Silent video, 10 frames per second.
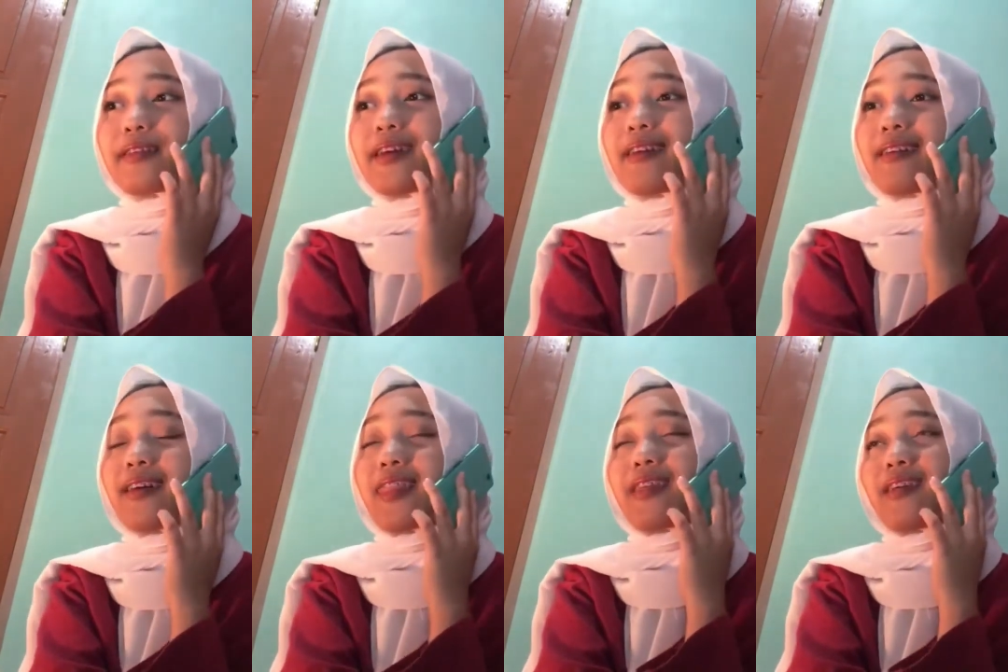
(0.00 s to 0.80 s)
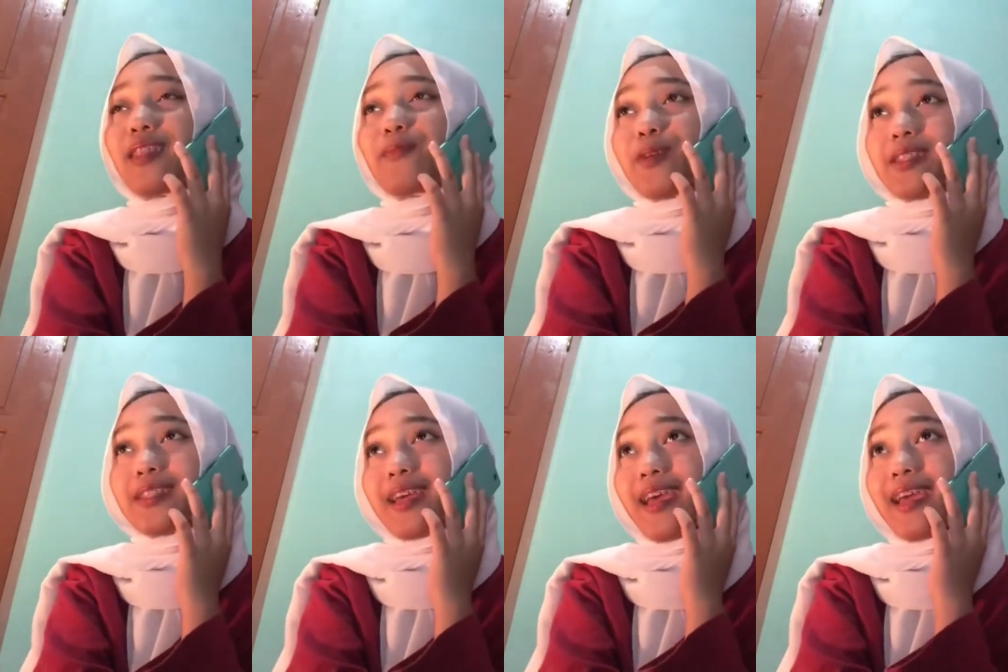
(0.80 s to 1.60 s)
uh, 30th
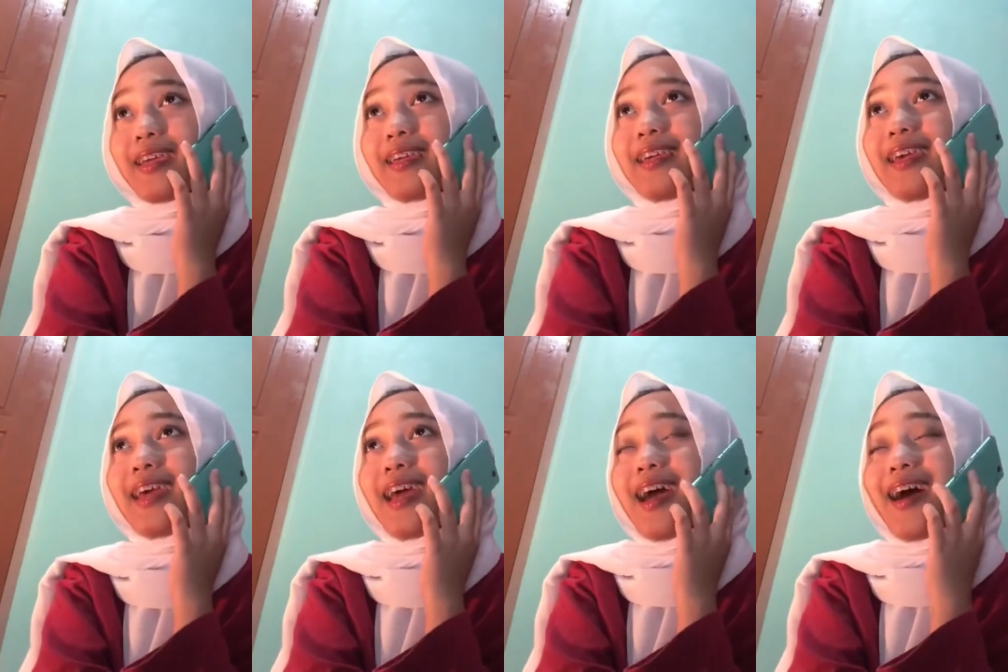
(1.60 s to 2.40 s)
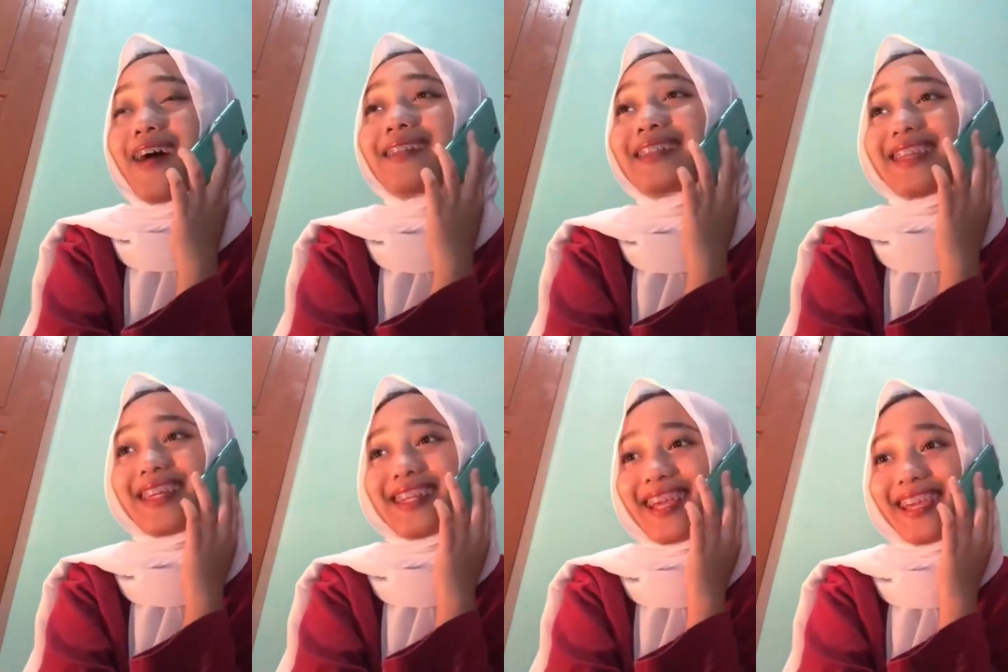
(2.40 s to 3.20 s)
birthday on Sunday.